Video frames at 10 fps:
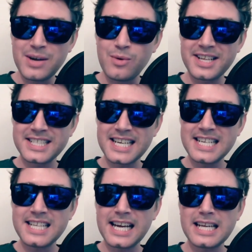Well, this
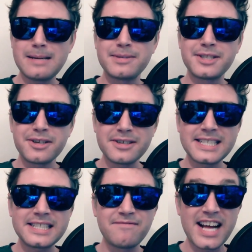is like an
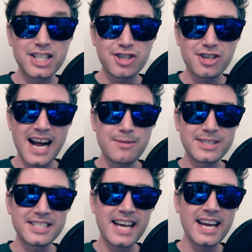absurdist adventure, I
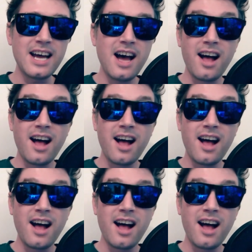would say.